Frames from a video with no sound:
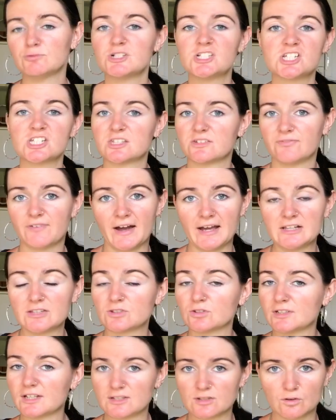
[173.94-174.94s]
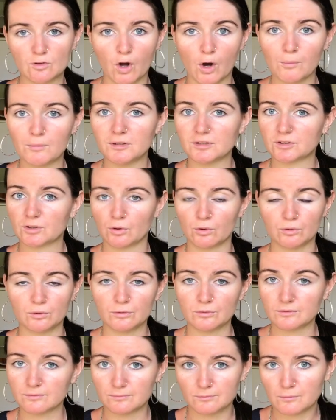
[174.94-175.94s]
which is fine. So that's normal,
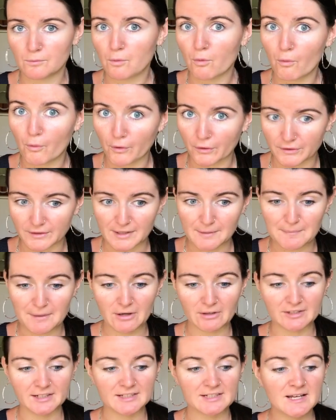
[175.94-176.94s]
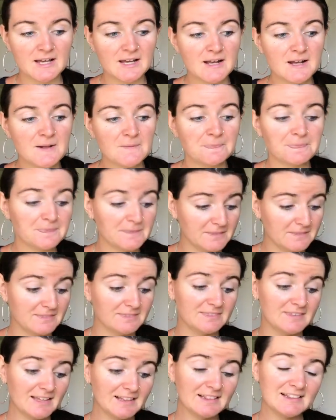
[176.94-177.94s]
don't worry about it.
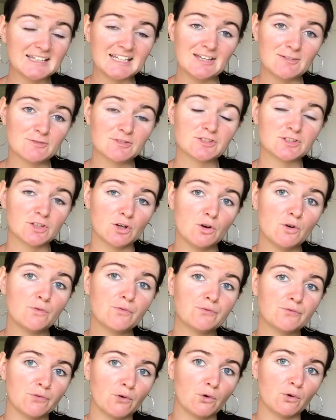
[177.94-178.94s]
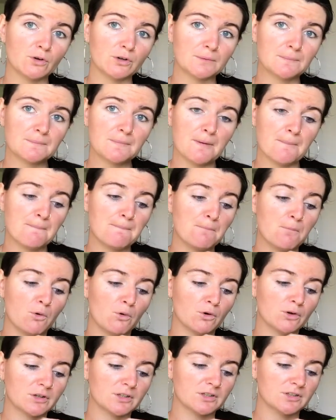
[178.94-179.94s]
The leaves though form
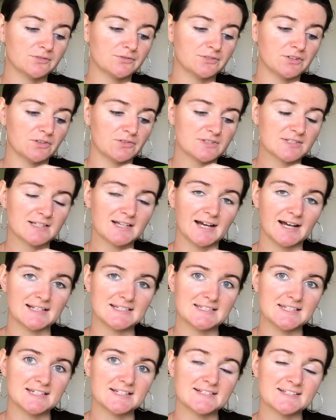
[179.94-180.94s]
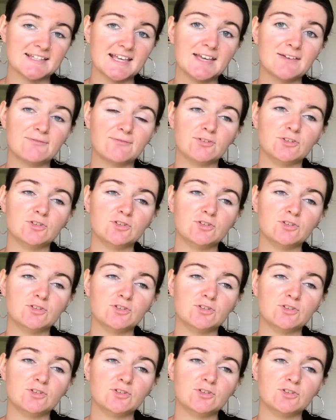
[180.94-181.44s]
more of those cuttings if